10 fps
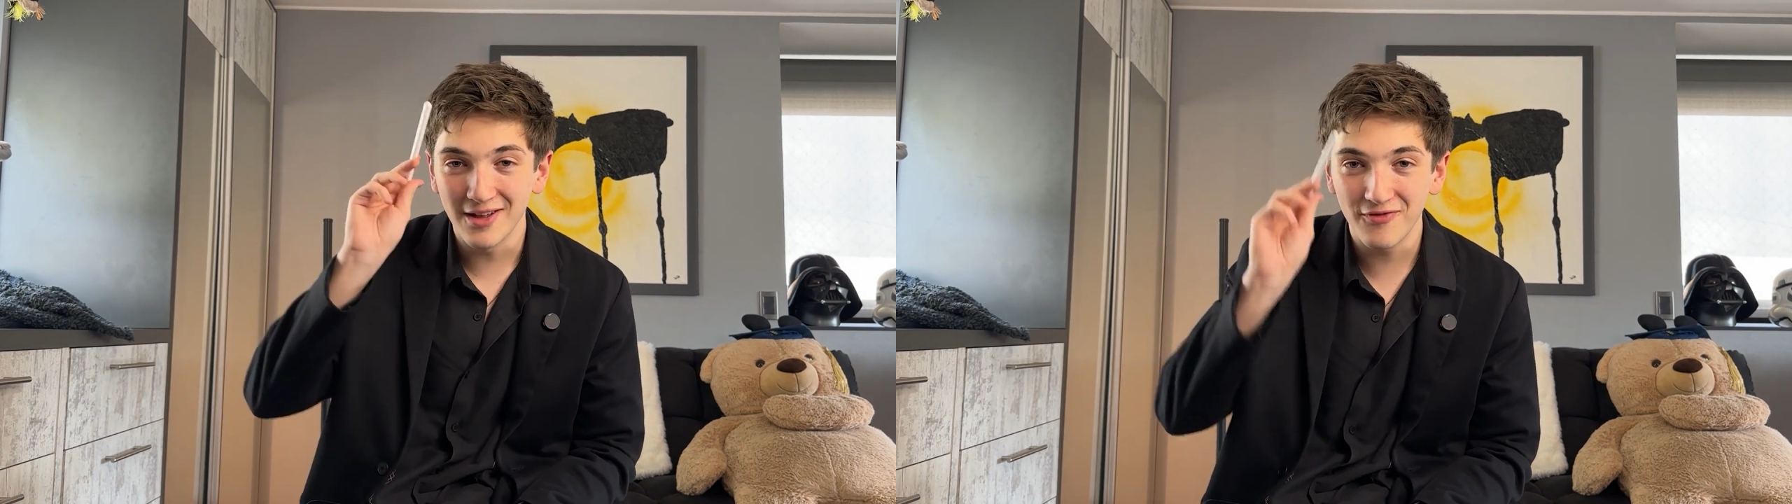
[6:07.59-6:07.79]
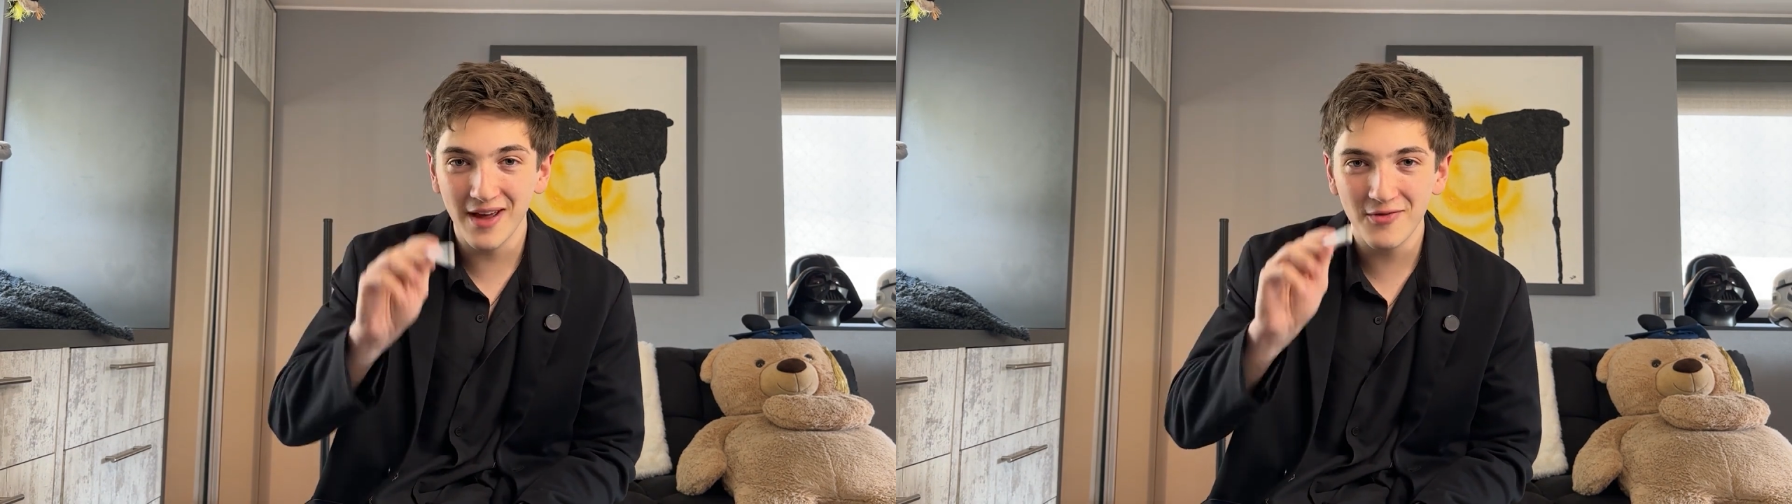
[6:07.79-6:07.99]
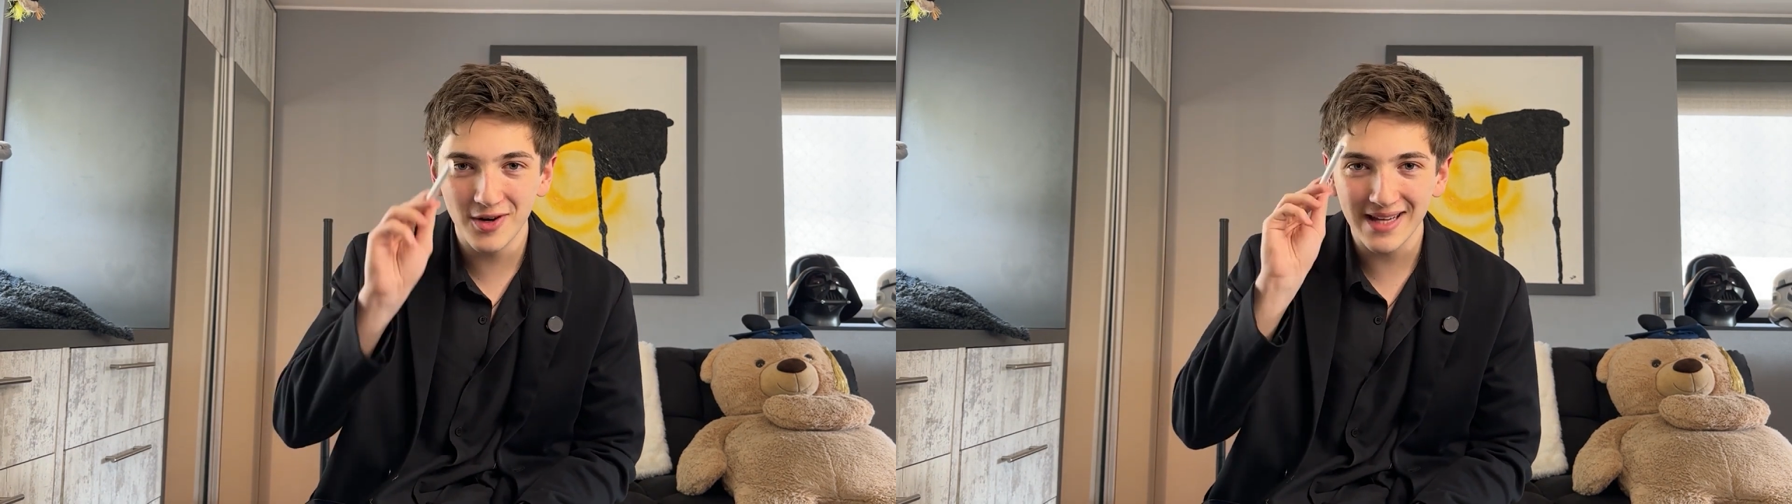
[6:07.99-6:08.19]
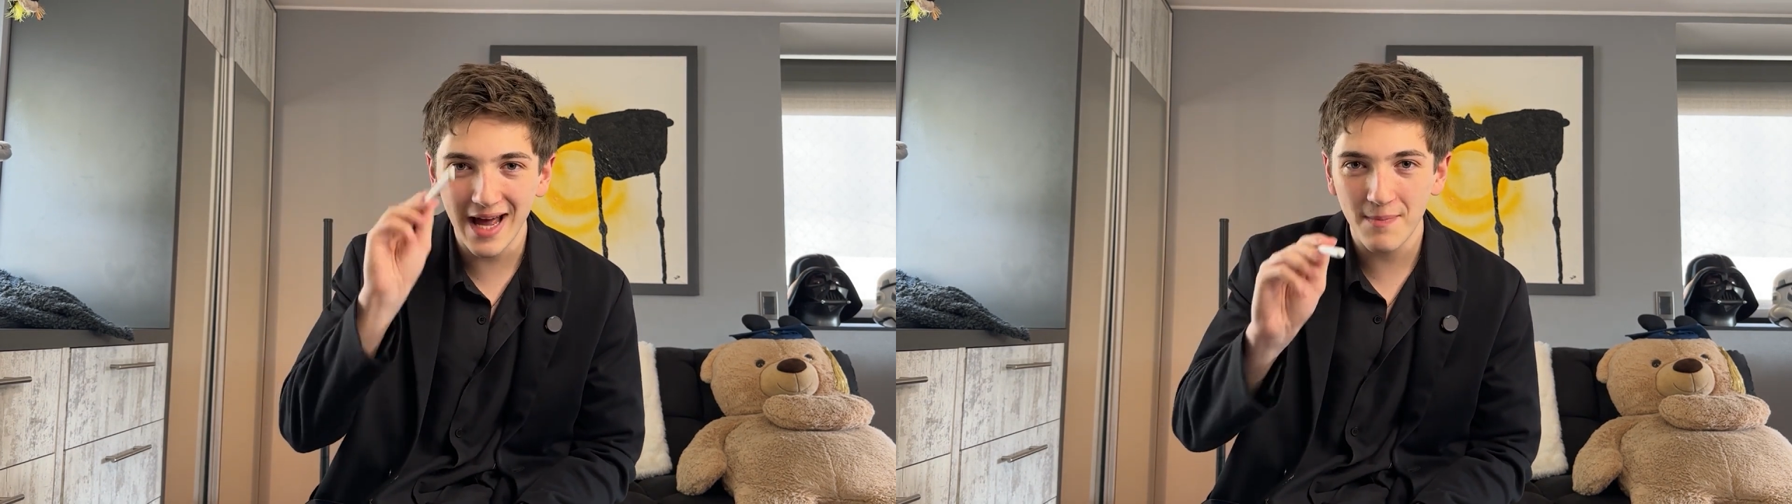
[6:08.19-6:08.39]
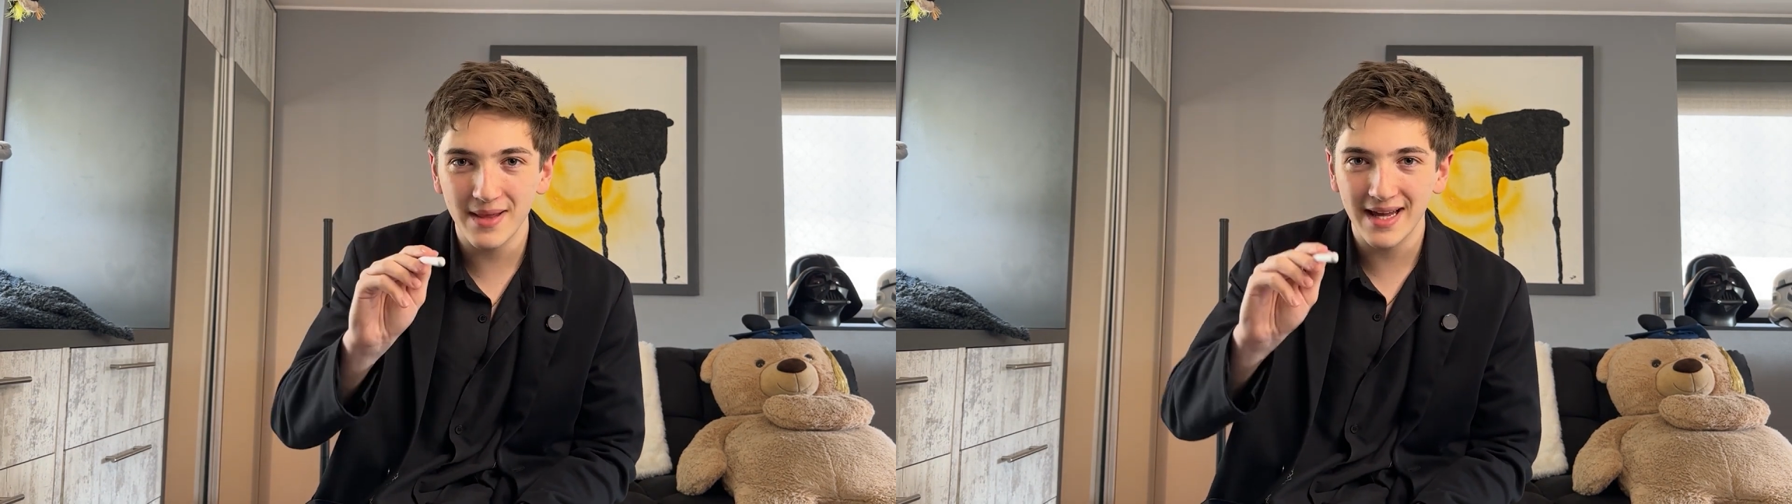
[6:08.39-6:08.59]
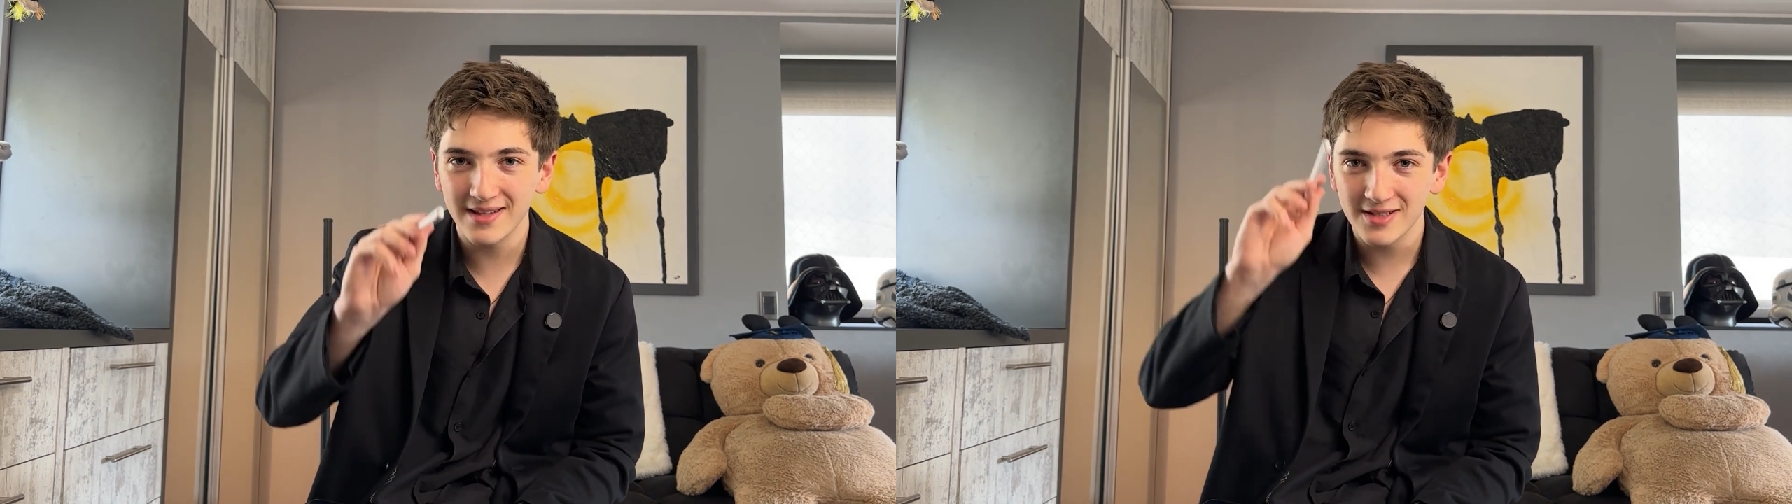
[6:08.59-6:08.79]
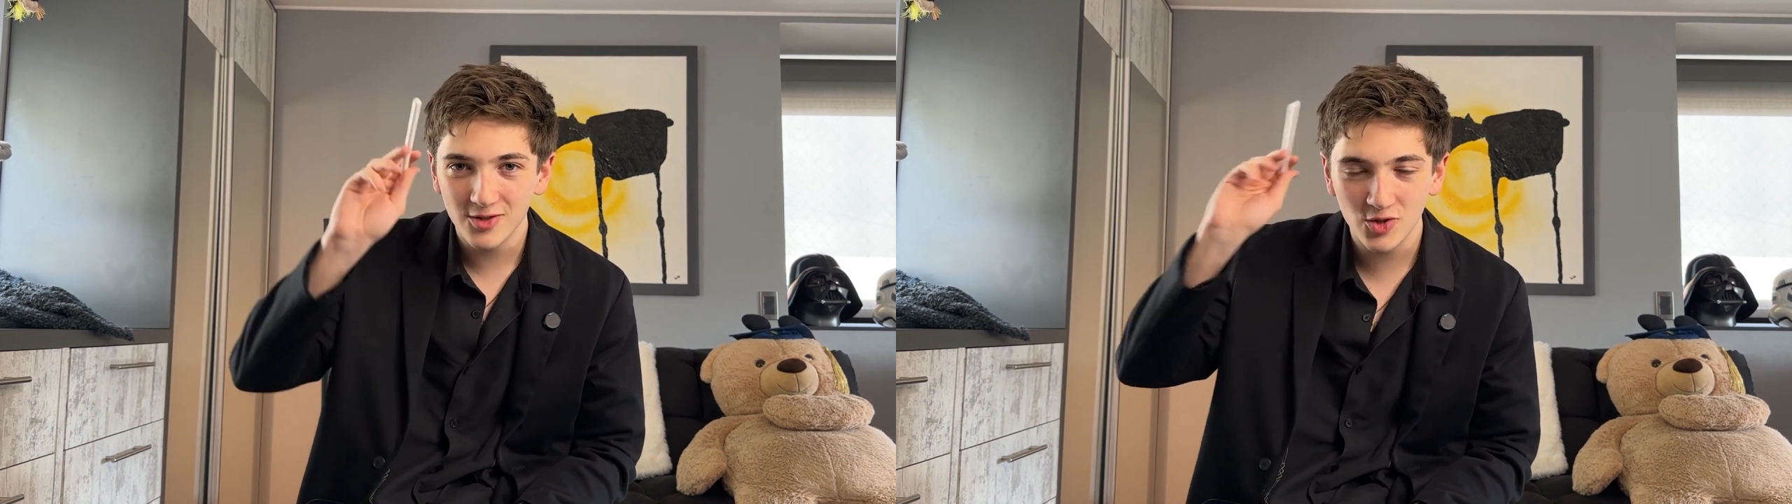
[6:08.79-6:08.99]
favorite applicant